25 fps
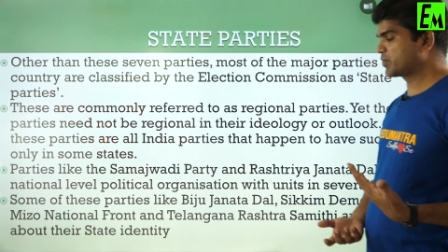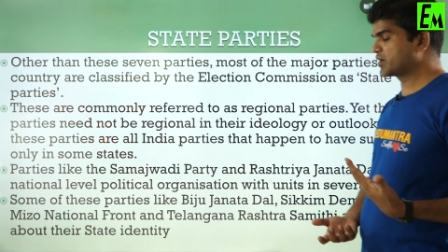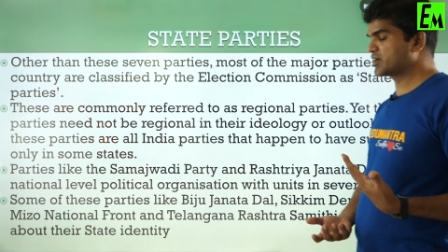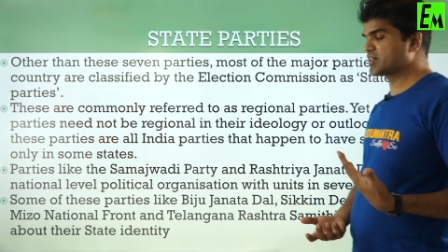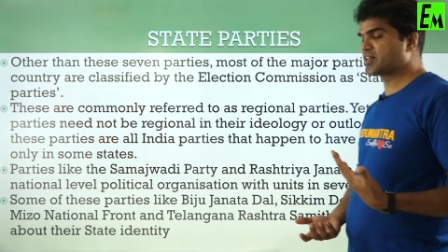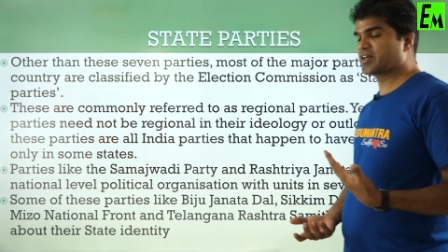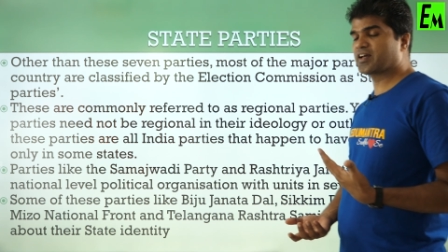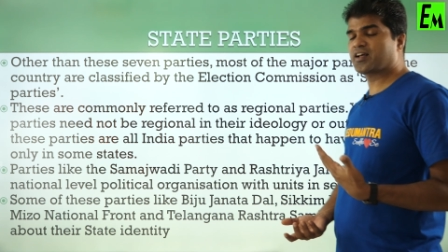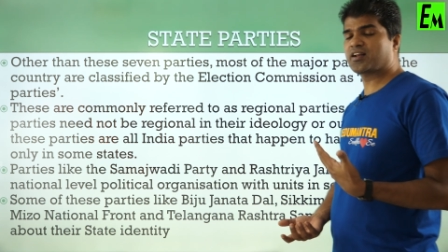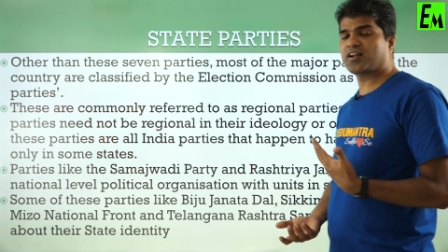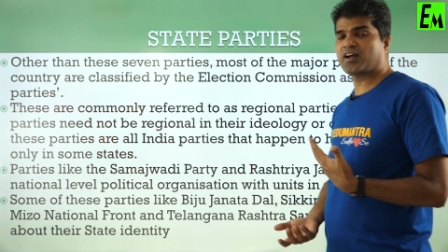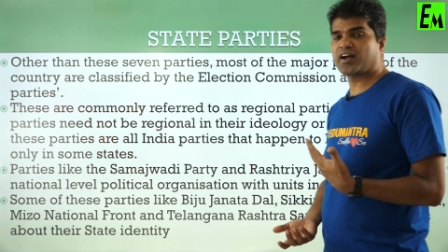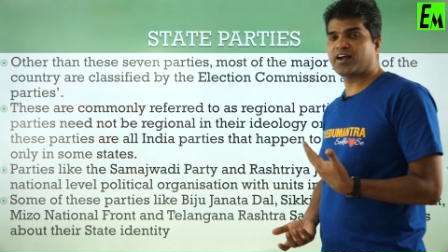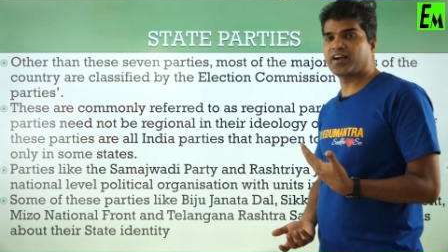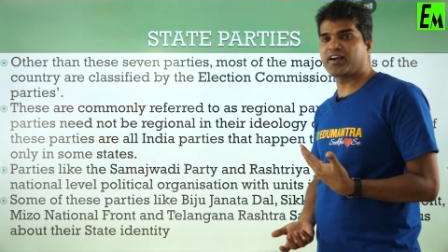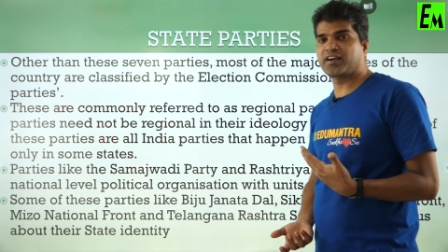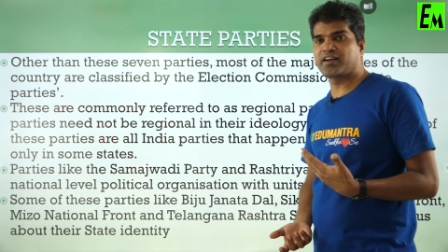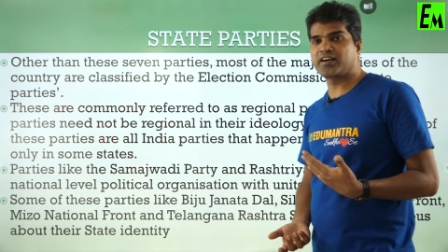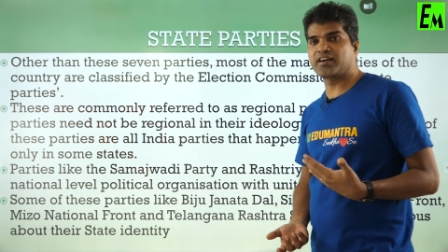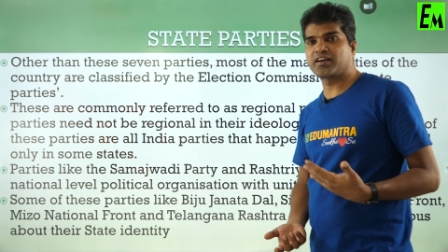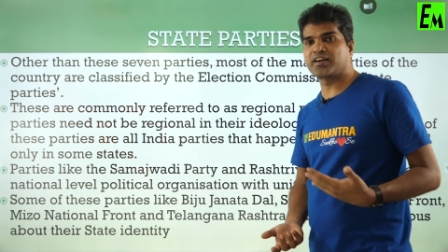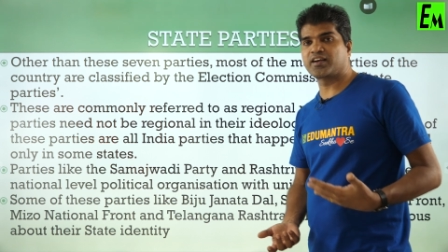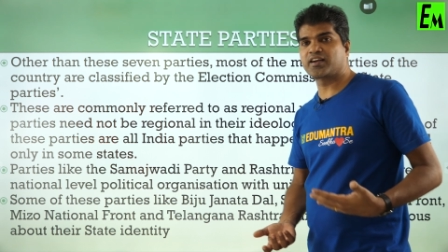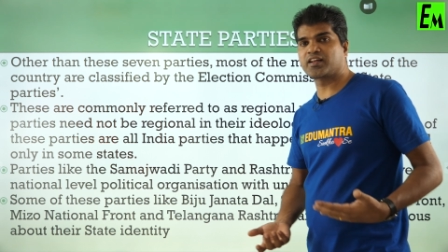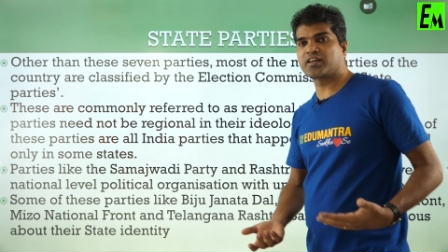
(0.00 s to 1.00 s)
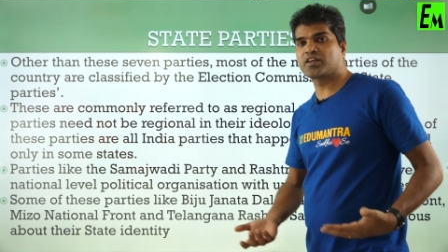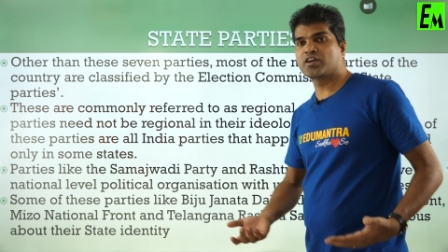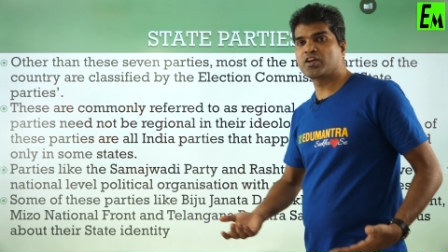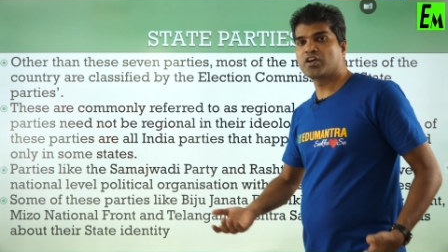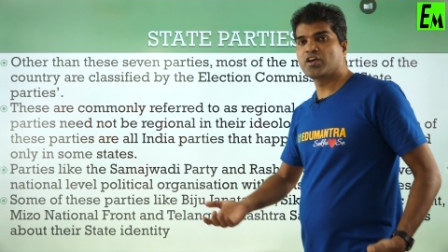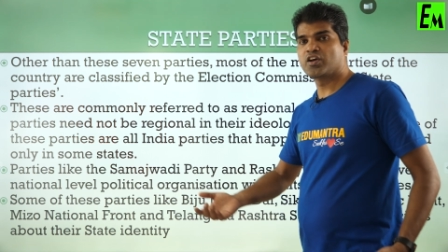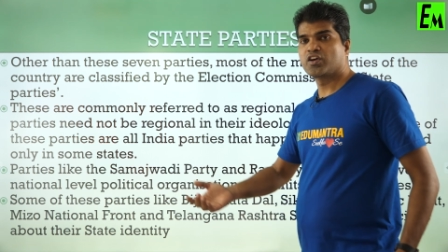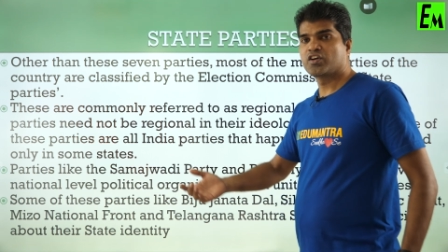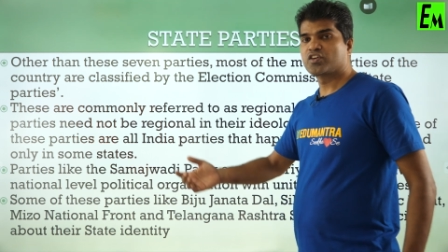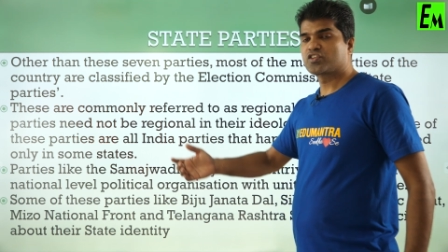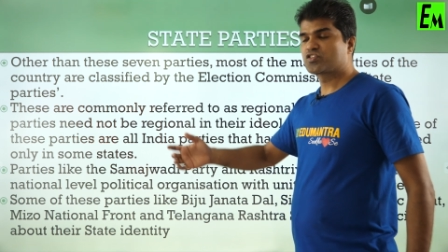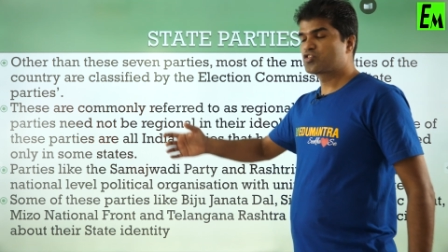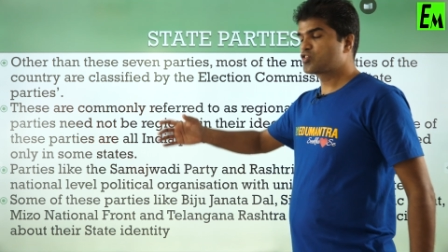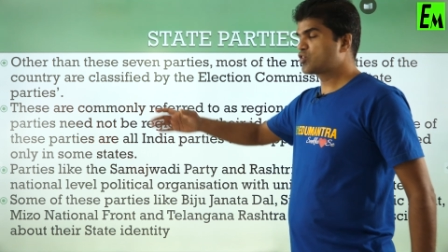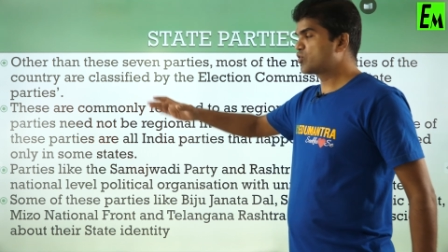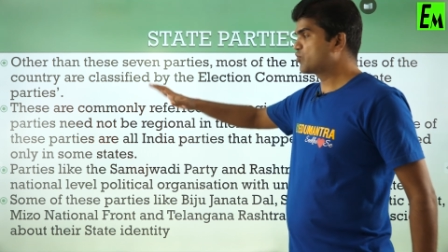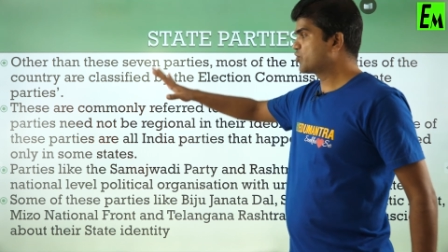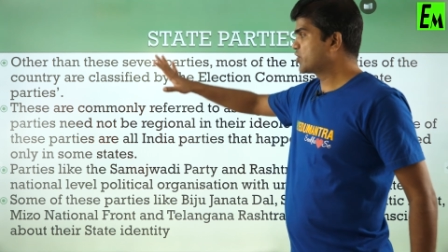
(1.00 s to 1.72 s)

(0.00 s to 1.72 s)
but their identity. So